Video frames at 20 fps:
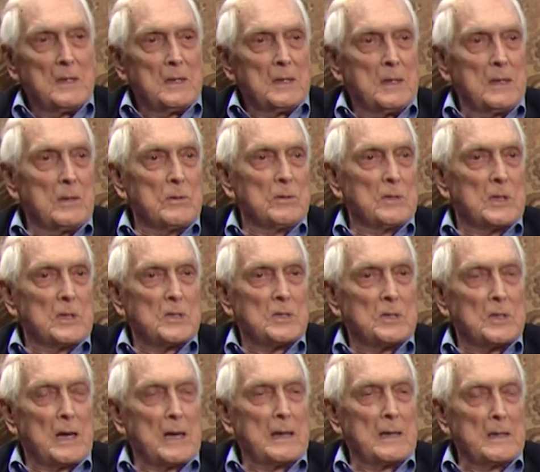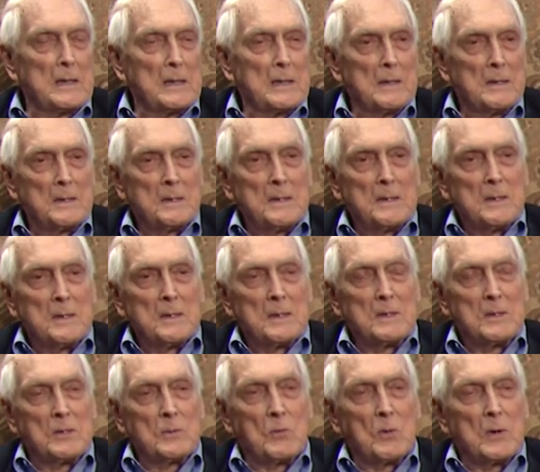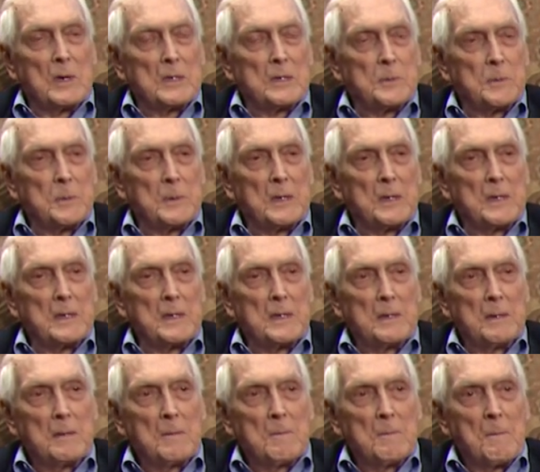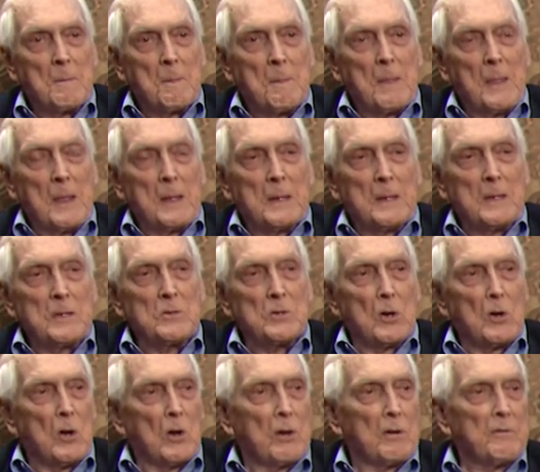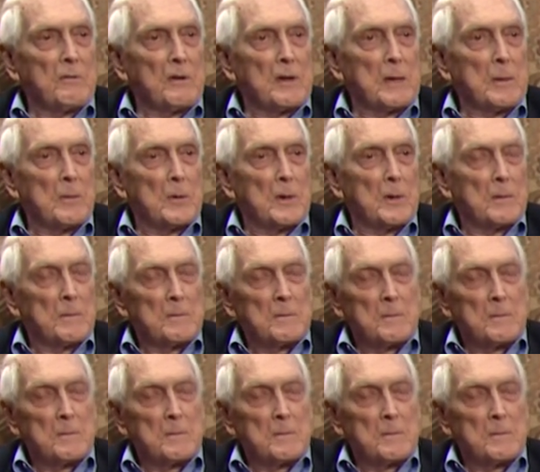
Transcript: He was exciting to watch play. He's a Hall of Famer.